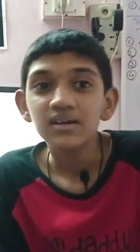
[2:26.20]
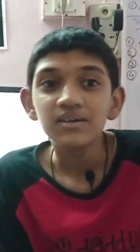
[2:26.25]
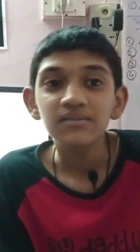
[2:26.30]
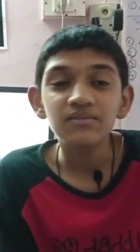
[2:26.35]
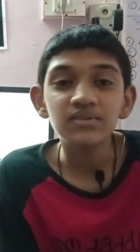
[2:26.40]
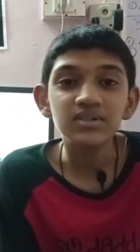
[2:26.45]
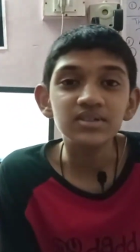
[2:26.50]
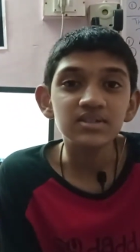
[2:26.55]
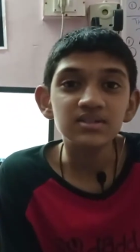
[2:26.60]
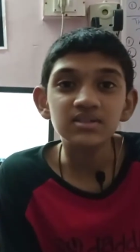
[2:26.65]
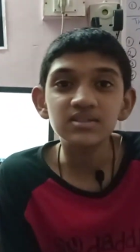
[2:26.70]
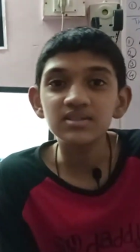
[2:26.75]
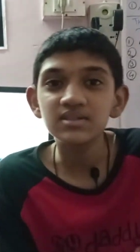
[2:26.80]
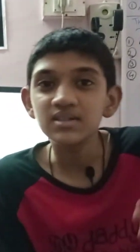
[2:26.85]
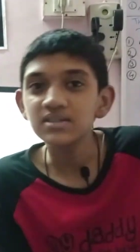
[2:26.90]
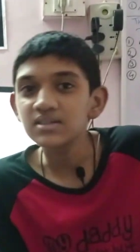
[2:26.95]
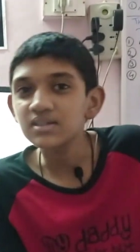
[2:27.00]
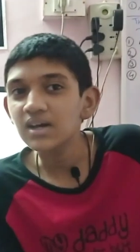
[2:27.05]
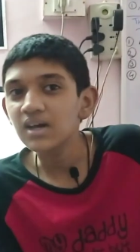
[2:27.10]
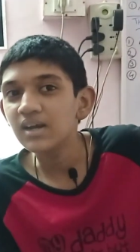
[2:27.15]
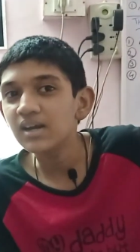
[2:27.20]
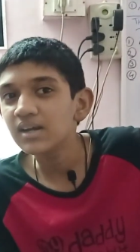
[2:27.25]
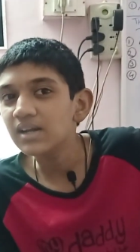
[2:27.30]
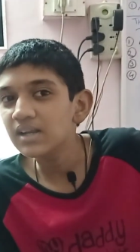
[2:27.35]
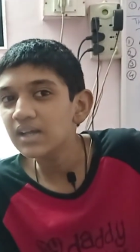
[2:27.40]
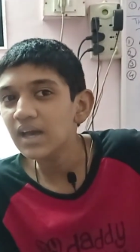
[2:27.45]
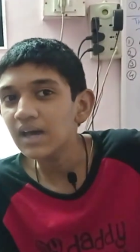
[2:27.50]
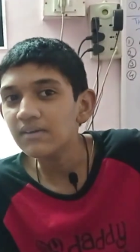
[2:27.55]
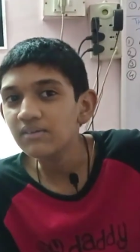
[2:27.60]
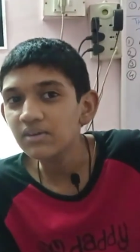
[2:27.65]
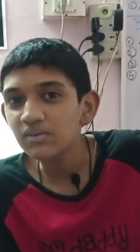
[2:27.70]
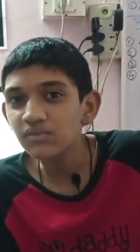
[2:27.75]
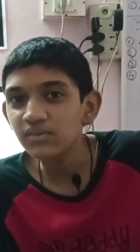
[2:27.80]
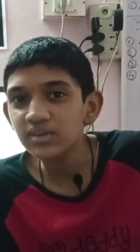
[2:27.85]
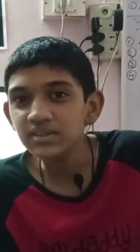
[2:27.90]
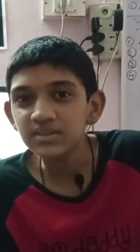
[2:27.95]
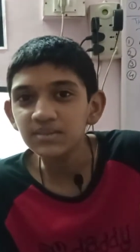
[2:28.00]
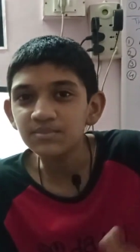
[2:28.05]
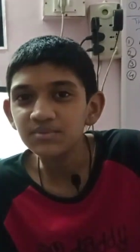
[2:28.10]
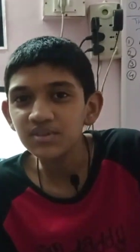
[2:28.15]
which is just currently having
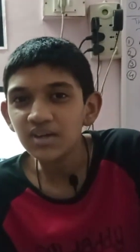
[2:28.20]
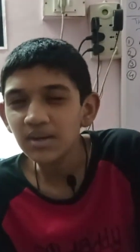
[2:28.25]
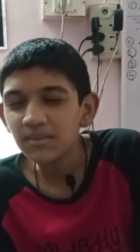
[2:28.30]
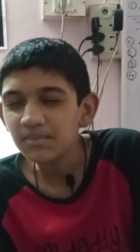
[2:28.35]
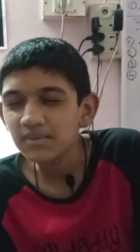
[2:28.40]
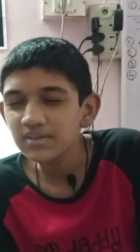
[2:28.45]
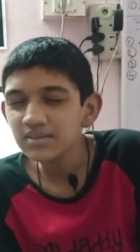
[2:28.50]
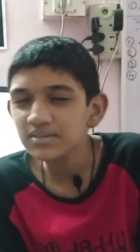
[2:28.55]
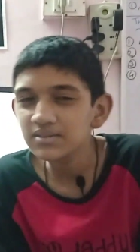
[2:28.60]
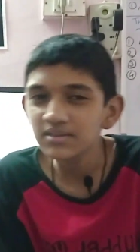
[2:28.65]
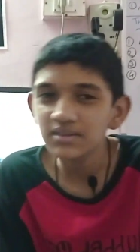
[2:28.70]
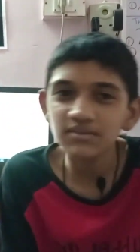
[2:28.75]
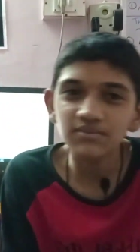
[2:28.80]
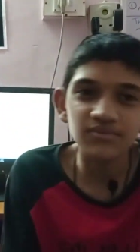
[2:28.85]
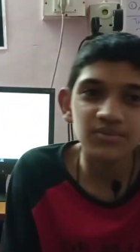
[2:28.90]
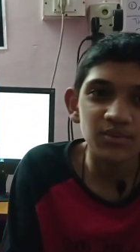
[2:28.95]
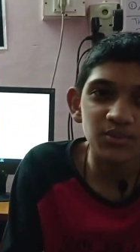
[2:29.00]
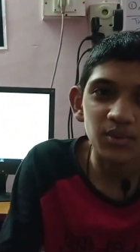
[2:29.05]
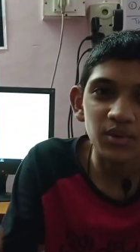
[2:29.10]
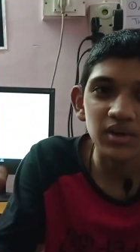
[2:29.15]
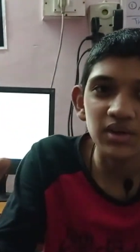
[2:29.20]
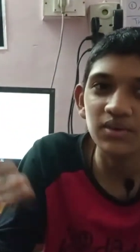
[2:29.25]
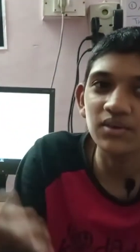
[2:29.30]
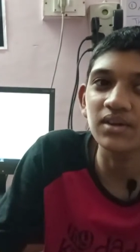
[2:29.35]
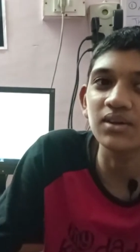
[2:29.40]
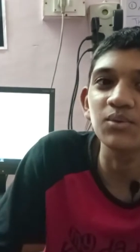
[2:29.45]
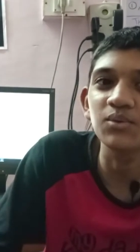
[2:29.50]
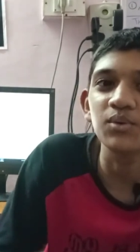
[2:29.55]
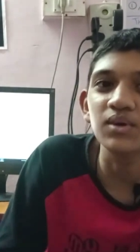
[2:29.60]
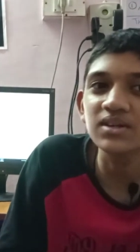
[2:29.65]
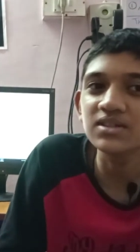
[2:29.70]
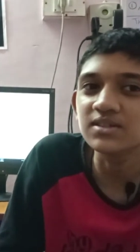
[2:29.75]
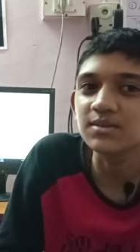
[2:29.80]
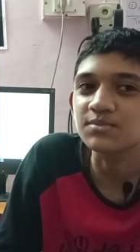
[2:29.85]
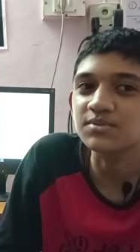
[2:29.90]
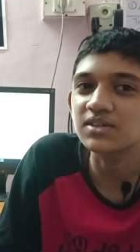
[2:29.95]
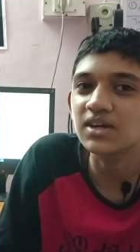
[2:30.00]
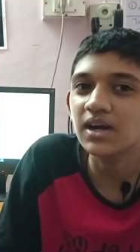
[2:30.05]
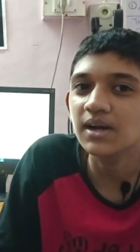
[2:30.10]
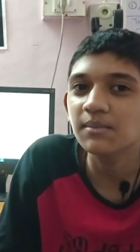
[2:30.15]
12 subscribers. If you want, you can go and
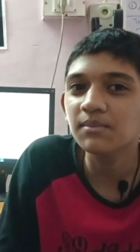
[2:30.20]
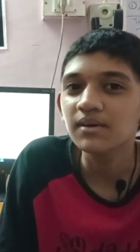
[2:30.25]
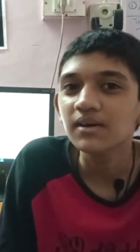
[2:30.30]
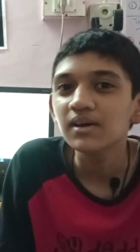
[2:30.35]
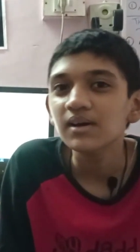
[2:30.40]
subscribe.